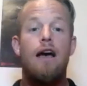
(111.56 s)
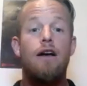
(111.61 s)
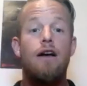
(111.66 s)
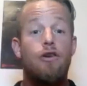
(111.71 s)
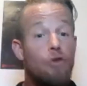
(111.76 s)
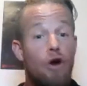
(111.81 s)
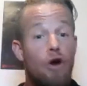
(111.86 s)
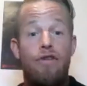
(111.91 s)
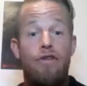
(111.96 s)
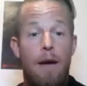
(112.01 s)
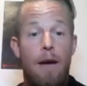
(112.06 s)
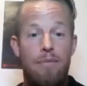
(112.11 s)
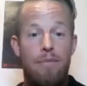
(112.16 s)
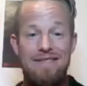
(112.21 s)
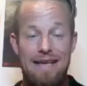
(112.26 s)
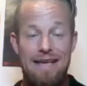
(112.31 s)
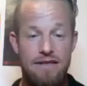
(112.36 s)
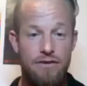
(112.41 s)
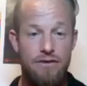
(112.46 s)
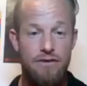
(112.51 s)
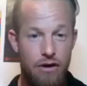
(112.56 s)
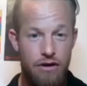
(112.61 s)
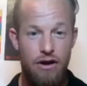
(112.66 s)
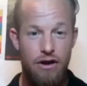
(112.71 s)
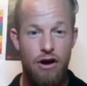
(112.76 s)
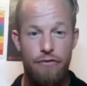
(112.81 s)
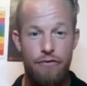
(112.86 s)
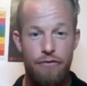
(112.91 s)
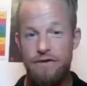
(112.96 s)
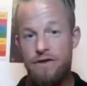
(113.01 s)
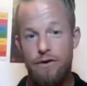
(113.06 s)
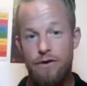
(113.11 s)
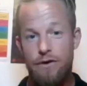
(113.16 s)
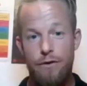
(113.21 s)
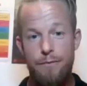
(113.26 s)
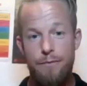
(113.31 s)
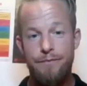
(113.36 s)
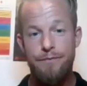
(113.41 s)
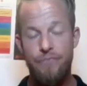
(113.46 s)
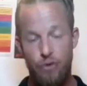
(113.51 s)
growth happens outside of the comfort zone,
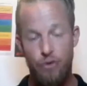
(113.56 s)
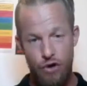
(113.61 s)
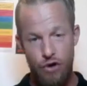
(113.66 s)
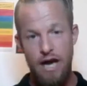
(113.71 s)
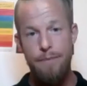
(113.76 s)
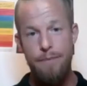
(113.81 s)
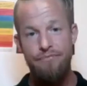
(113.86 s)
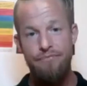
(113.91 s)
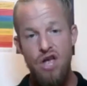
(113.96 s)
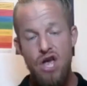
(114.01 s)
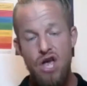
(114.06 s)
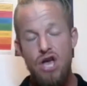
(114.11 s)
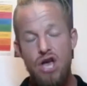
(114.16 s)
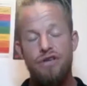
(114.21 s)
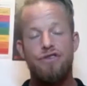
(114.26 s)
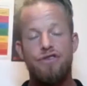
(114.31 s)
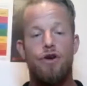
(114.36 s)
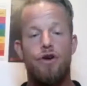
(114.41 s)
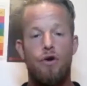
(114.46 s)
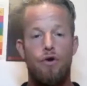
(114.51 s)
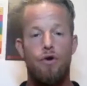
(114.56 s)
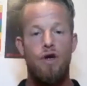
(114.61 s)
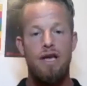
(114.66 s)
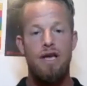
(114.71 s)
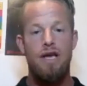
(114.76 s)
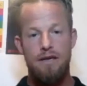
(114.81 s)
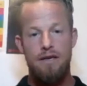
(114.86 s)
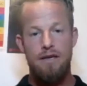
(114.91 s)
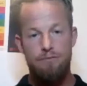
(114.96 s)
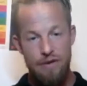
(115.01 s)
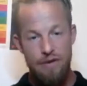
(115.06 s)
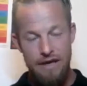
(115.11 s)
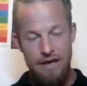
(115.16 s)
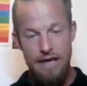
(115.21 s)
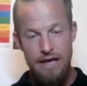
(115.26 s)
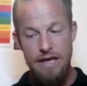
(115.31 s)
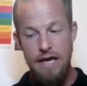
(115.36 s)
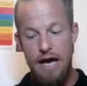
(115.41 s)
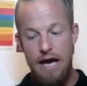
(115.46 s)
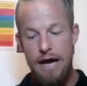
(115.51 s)
okay? So
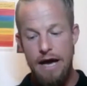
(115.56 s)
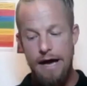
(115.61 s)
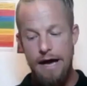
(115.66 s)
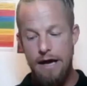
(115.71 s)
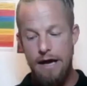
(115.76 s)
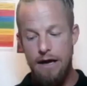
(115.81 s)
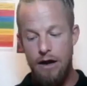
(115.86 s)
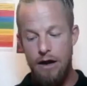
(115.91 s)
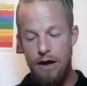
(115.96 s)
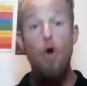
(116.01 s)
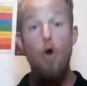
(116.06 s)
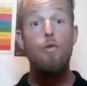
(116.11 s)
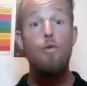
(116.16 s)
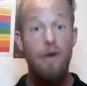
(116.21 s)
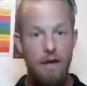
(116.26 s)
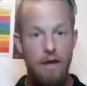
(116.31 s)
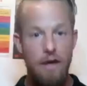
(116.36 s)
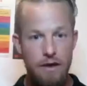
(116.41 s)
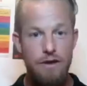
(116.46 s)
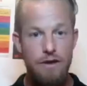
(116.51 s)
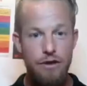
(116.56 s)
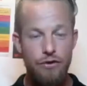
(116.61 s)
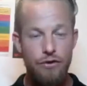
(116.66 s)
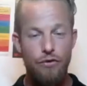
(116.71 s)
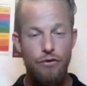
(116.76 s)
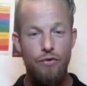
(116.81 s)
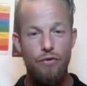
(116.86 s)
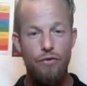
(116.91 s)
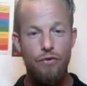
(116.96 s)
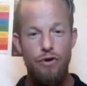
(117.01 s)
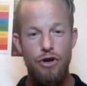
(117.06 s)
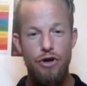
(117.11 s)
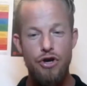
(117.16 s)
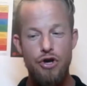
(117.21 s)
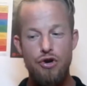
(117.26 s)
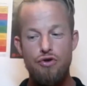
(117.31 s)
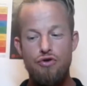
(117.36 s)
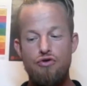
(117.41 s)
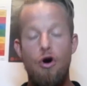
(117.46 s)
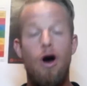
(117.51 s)
be open to
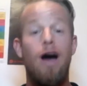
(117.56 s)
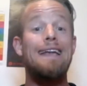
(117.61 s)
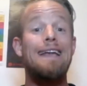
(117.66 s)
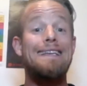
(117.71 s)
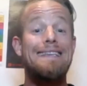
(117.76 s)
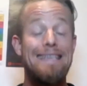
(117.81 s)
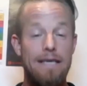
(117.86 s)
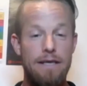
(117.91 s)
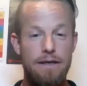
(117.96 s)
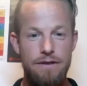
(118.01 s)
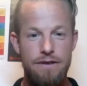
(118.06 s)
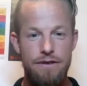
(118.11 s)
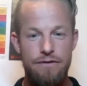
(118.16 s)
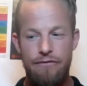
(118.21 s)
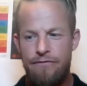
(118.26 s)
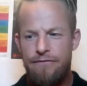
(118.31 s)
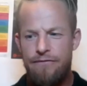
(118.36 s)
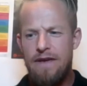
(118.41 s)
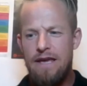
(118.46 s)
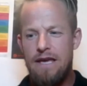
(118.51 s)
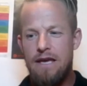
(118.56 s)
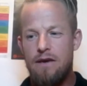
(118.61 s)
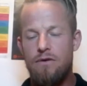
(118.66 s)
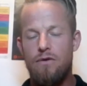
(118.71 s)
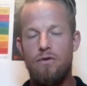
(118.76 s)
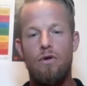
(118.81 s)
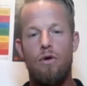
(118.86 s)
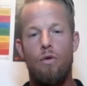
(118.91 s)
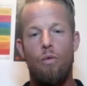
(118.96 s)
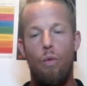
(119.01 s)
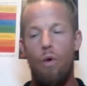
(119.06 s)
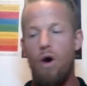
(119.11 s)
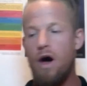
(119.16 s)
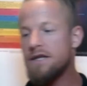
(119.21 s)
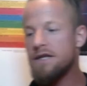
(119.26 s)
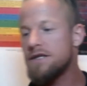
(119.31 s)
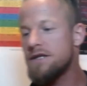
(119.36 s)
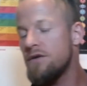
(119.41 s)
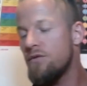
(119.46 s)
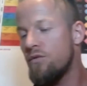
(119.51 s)
new ideas. Feel
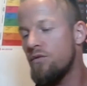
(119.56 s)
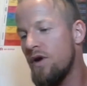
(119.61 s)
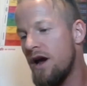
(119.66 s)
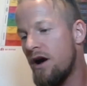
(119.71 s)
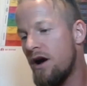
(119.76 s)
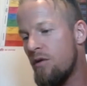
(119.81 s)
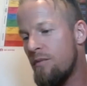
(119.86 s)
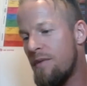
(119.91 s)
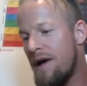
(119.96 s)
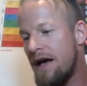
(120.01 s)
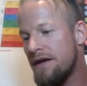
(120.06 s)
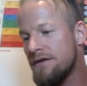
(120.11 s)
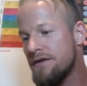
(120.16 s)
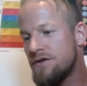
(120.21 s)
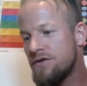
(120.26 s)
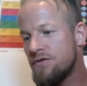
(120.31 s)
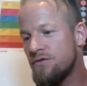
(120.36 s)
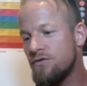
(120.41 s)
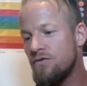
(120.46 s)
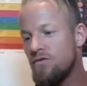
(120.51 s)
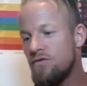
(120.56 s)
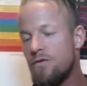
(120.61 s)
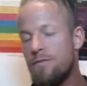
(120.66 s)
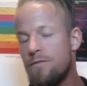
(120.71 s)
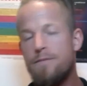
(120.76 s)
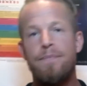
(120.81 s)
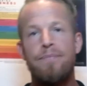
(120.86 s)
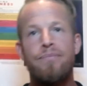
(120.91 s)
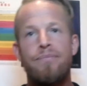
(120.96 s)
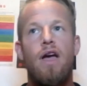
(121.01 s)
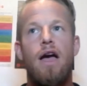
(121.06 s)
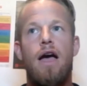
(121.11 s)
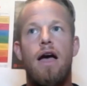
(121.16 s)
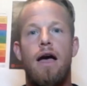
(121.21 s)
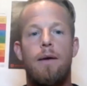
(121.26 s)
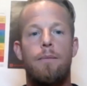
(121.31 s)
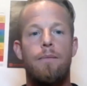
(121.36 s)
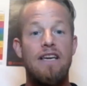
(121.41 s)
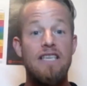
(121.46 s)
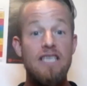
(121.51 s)
what we are about to
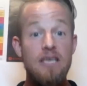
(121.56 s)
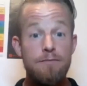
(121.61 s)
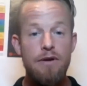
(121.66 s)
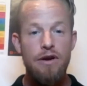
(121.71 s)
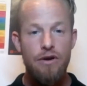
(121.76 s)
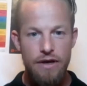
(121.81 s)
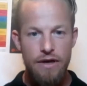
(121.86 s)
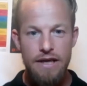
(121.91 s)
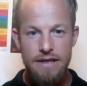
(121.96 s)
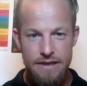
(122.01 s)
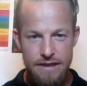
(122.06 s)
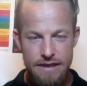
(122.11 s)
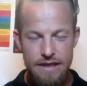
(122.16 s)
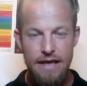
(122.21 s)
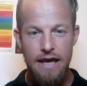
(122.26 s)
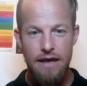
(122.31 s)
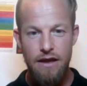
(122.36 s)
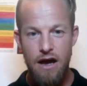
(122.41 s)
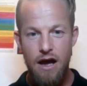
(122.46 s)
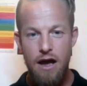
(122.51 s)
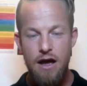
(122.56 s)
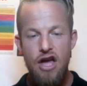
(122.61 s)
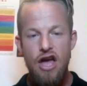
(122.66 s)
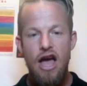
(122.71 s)
experience together